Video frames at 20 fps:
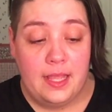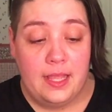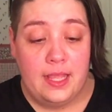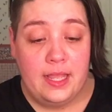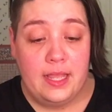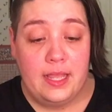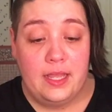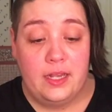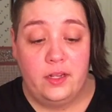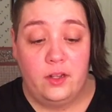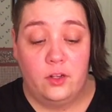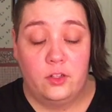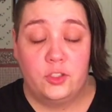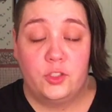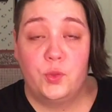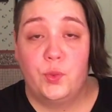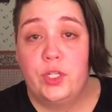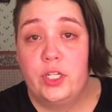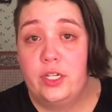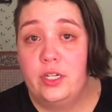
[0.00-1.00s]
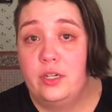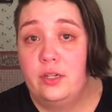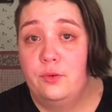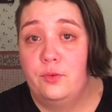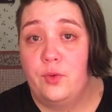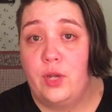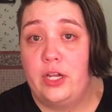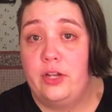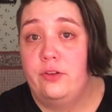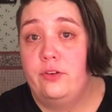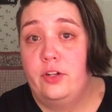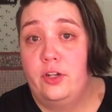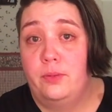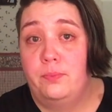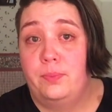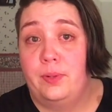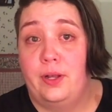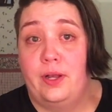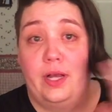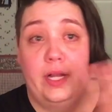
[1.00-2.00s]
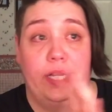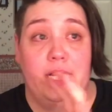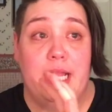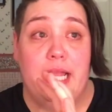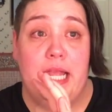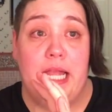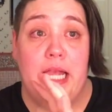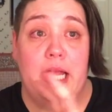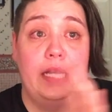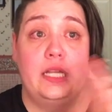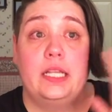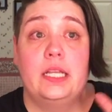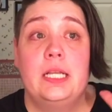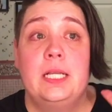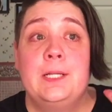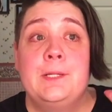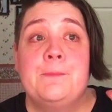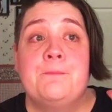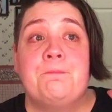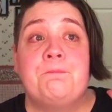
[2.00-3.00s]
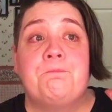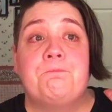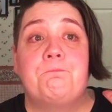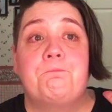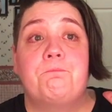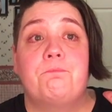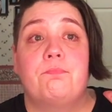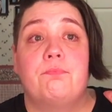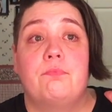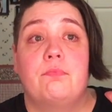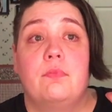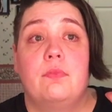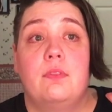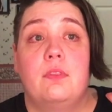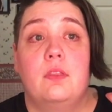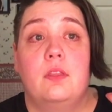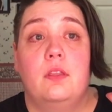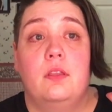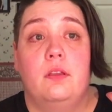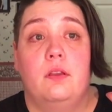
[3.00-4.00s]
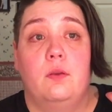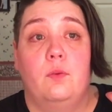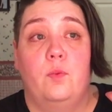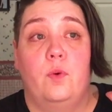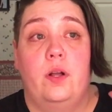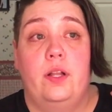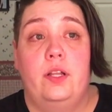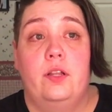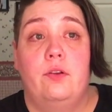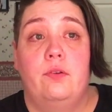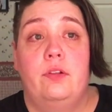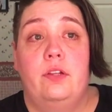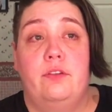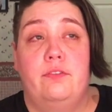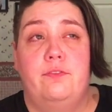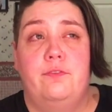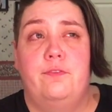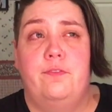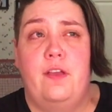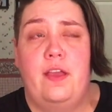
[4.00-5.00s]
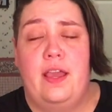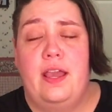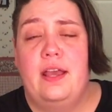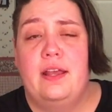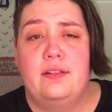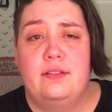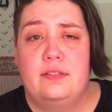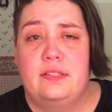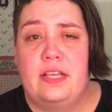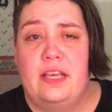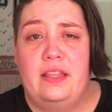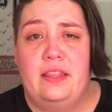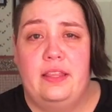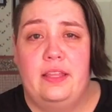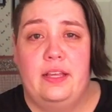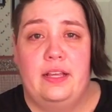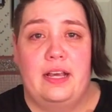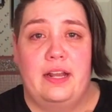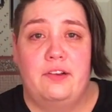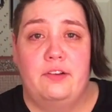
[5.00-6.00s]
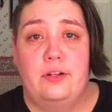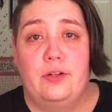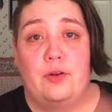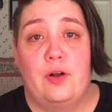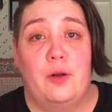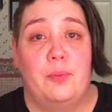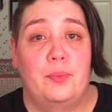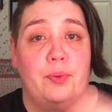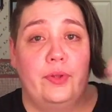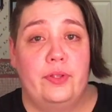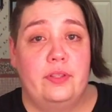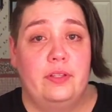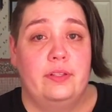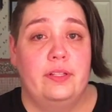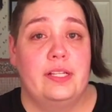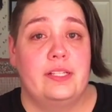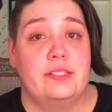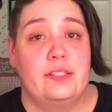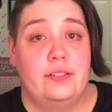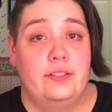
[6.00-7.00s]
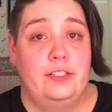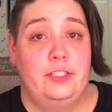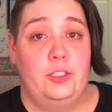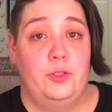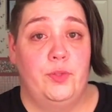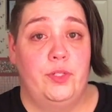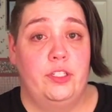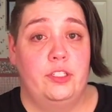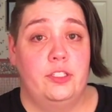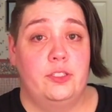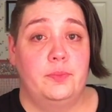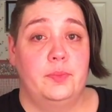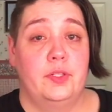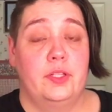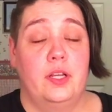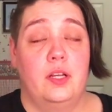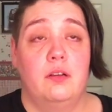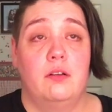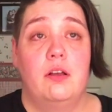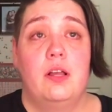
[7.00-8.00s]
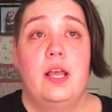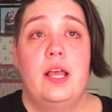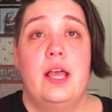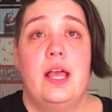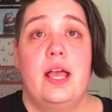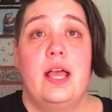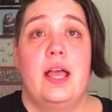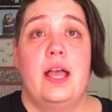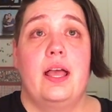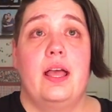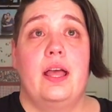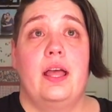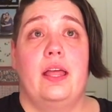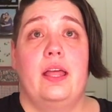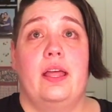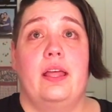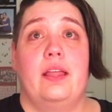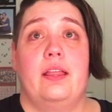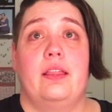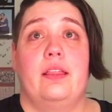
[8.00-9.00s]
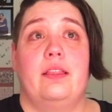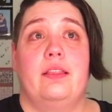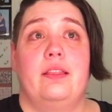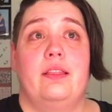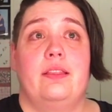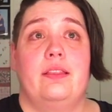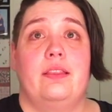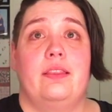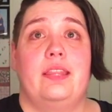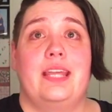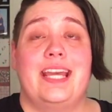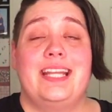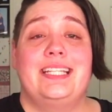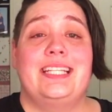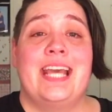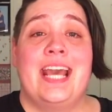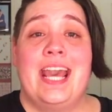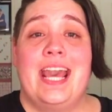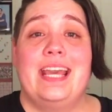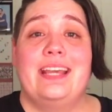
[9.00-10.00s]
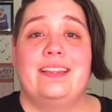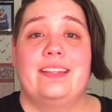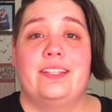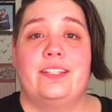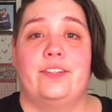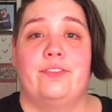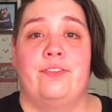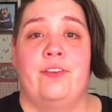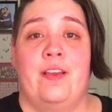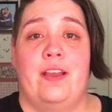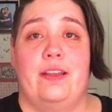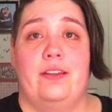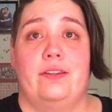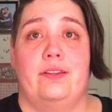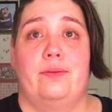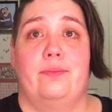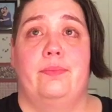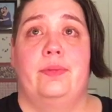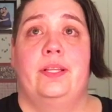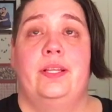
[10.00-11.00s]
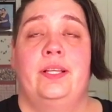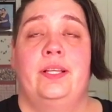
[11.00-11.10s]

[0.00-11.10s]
And on Twitter, Wynonna Earp Pod, and Wynonna fans, I think. I don't know. I'll put the links to their Twitters below. They take this fandom